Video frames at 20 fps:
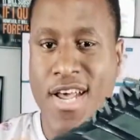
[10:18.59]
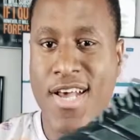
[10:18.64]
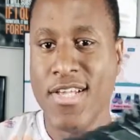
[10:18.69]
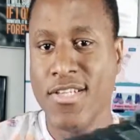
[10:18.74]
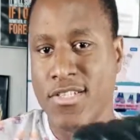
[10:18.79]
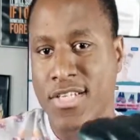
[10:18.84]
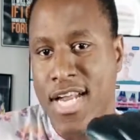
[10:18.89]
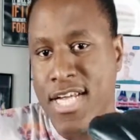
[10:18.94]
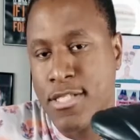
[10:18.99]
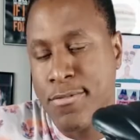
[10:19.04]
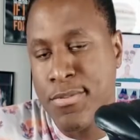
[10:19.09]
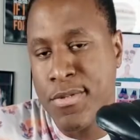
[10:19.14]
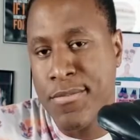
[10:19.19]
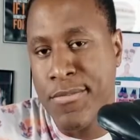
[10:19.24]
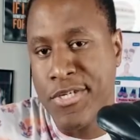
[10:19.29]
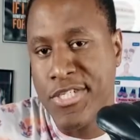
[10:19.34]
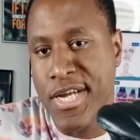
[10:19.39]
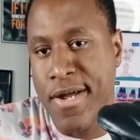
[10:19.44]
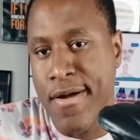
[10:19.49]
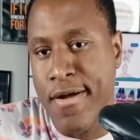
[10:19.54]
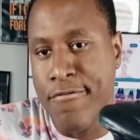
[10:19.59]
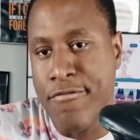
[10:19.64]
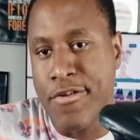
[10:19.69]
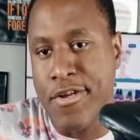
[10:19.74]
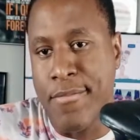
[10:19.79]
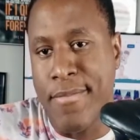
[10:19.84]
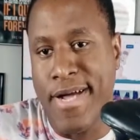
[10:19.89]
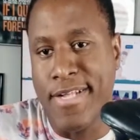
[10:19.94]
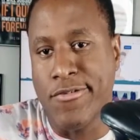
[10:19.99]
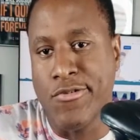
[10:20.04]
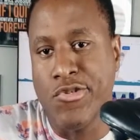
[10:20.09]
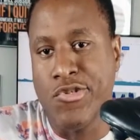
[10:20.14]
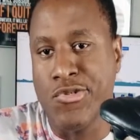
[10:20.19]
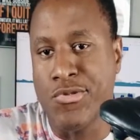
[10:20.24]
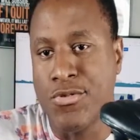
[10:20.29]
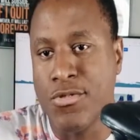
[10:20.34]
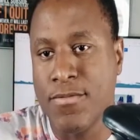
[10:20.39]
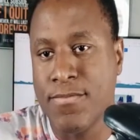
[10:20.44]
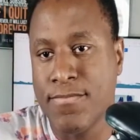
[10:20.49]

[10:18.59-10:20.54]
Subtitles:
So that's pretty much how I feel about the shoes.